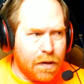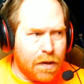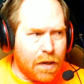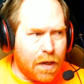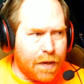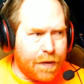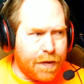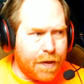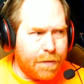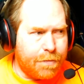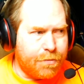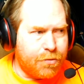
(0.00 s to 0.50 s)

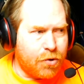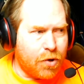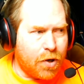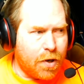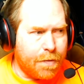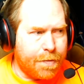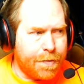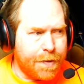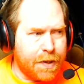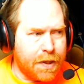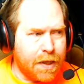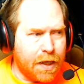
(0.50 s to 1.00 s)
And they
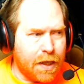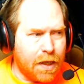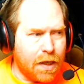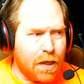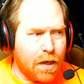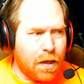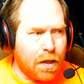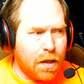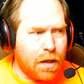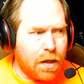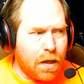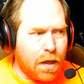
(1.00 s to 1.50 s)
propagate
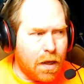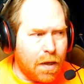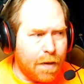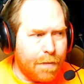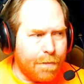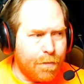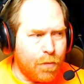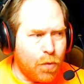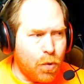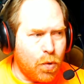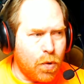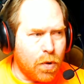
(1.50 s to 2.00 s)
a
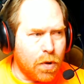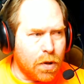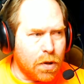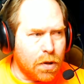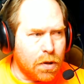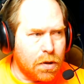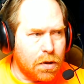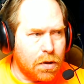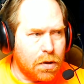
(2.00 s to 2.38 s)
lot more.